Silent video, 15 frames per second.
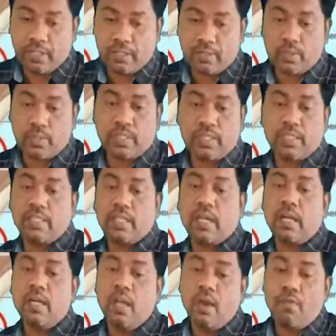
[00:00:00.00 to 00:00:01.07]
so this is
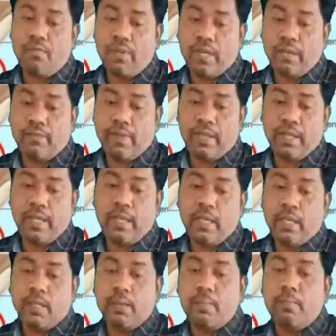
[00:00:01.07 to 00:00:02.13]
the
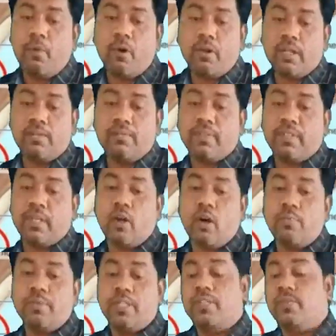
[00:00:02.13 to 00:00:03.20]
very important for the
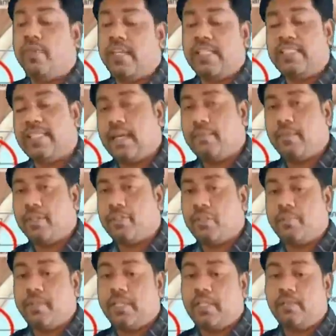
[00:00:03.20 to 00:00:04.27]
competitive
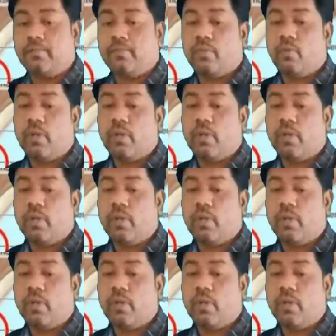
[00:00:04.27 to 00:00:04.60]
examination beta.